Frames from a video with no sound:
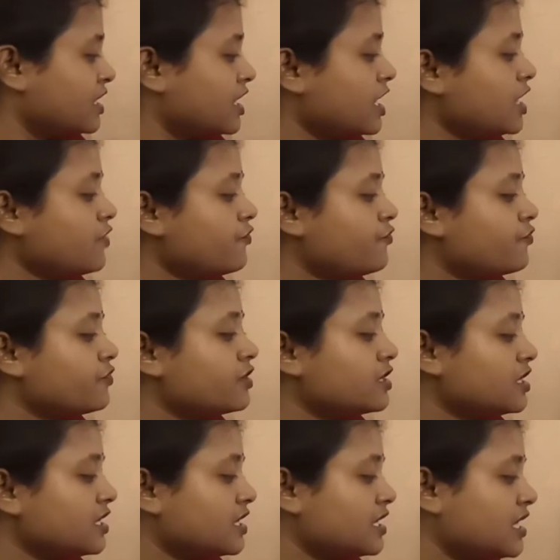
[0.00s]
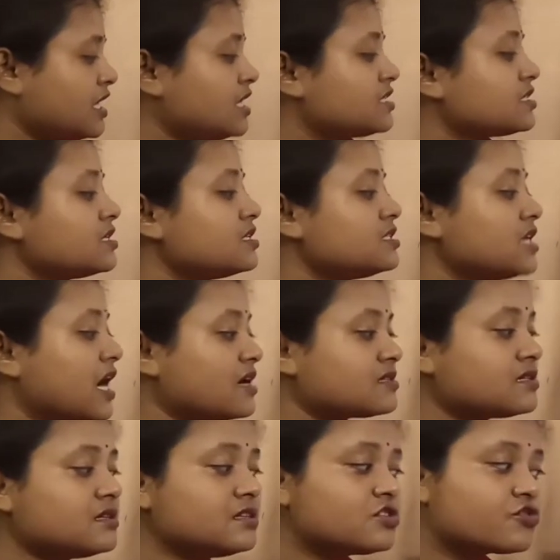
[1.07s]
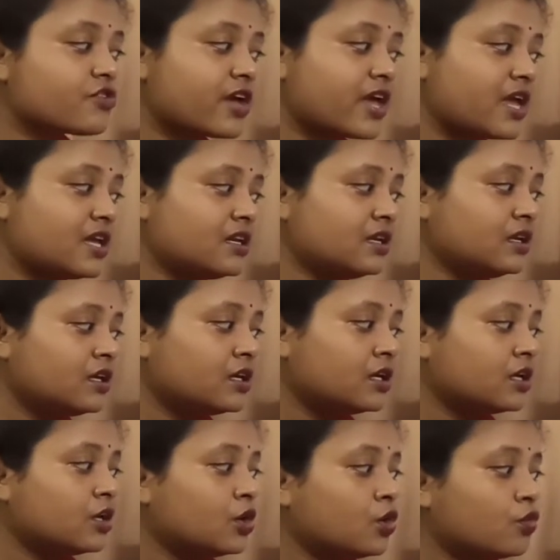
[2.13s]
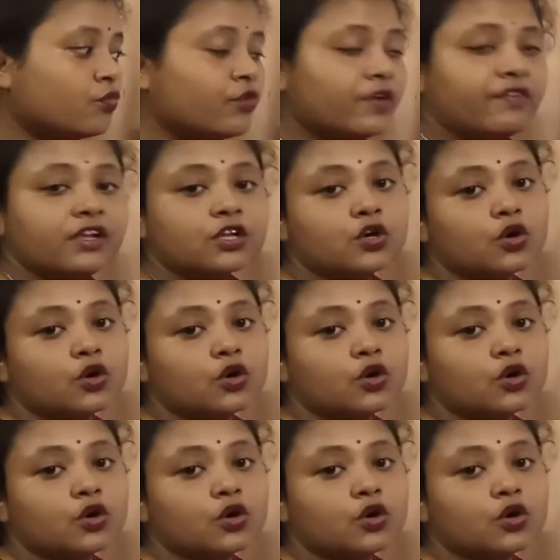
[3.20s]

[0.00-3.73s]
If it doesn't rain, we will